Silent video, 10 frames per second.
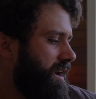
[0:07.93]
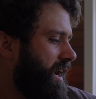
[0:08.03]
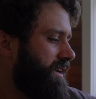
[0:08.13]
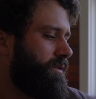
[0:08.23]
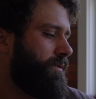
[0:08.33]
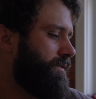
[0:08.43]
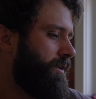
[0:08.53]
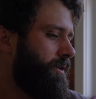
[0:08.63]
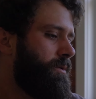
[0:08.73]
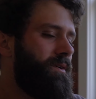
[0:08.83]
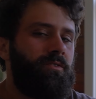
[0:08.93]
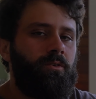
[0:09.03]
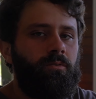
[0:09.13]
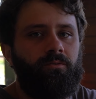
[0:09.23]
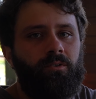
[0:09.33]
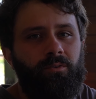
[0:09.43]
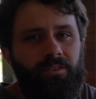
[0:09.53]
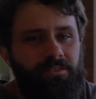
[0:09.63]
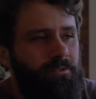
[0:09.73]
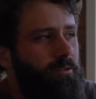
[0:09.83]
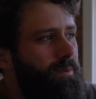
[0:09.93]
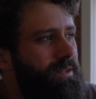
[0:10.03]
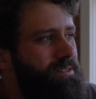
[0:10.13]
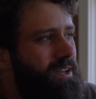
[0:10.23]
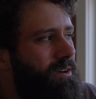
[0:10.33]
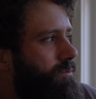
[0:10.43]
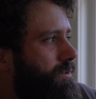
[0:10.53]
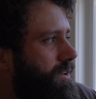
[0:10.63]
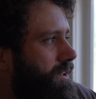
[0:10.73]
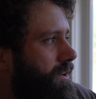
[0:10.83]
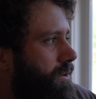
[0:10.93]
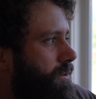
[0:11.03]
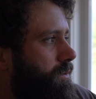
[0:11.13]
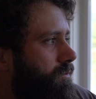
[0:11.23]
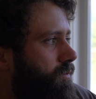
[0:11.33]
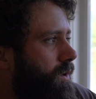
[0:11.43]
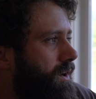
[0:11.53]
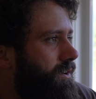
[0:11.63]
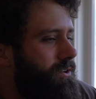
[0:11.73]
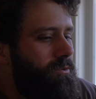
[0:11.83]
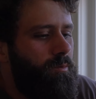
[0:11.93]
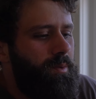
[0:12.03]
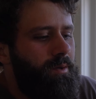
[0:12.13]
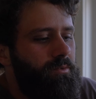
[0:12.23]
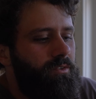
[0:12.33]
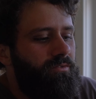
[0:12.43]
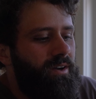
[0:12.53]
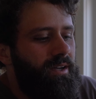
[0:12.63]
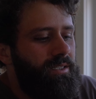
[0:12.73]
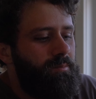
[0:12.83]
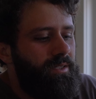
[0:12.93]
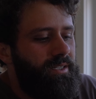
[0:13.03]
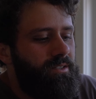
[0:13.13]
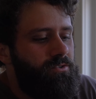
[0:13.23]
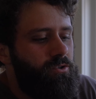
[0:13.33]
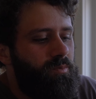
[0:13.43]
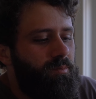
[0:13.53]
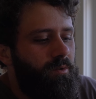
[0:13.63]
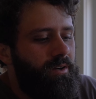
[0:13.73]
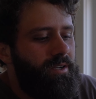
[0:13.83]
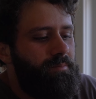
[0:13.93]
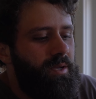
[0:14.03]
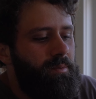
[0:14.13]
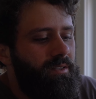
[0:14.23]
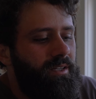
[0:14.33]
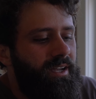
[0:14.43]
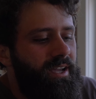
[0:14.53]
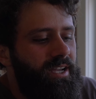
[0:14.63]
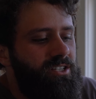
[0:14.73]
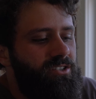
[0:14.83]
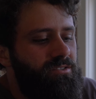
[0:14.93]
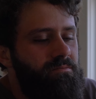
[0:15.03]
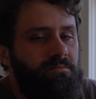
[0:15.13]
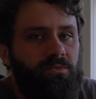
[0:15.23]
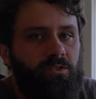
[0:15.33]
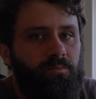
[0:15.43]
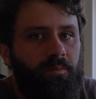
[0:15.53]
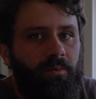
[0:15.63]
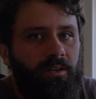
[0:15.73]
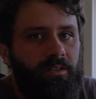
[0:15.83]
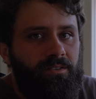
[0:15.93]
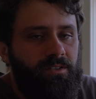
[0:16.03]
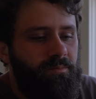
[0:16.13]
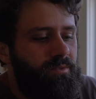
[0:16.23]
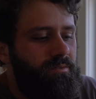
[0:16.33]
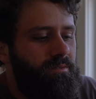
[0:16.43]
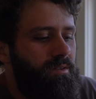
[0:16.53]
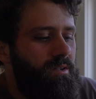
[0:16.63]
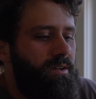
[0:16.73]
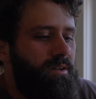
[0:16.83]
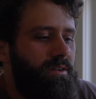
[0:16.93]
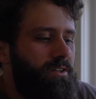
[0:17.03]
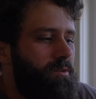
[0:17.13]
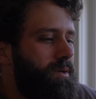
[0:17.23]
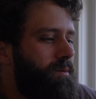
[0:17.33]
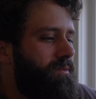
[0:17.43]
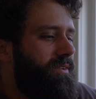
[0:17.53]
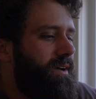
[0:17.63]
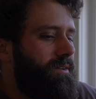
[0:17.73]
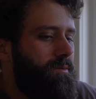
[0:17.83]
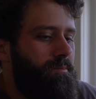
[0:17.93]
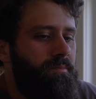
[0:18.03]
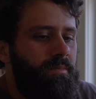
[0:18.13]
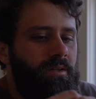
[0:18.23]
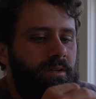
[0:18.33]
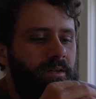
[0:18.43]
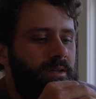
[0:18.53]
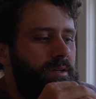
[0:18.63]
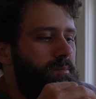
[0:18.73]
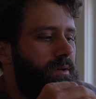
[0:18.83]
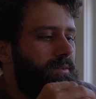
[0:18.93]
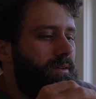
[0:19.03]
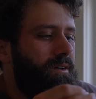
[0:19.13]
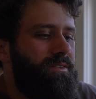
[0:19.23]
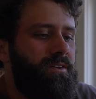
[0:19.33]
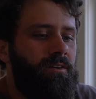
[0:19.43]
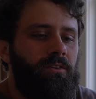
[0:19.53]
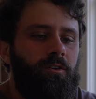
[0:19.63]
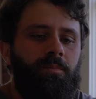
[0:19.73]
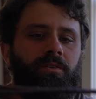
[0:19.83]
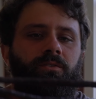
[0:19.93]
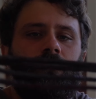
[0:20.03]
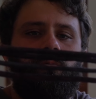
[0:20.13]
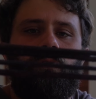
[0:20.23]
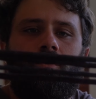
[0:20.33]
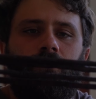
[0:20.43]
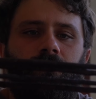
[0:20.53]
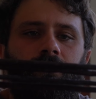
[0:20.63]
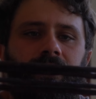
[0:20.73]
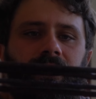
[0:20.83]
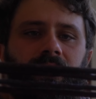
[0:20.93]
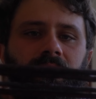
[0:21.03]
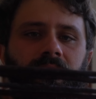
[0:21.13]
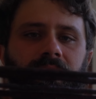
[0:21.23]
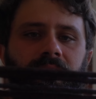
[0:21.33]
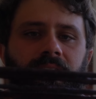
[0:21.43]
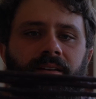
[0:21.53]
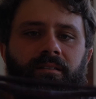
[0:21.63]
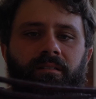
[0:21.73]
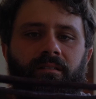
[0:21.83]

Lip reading: I don't know, if you don't grow these noodle beans, I don't really know where you would be able to find them, like in a supermarket, maybe in like an Asian supermarket or something, you'd be able to find them. But they're a little bit too old when they get like that.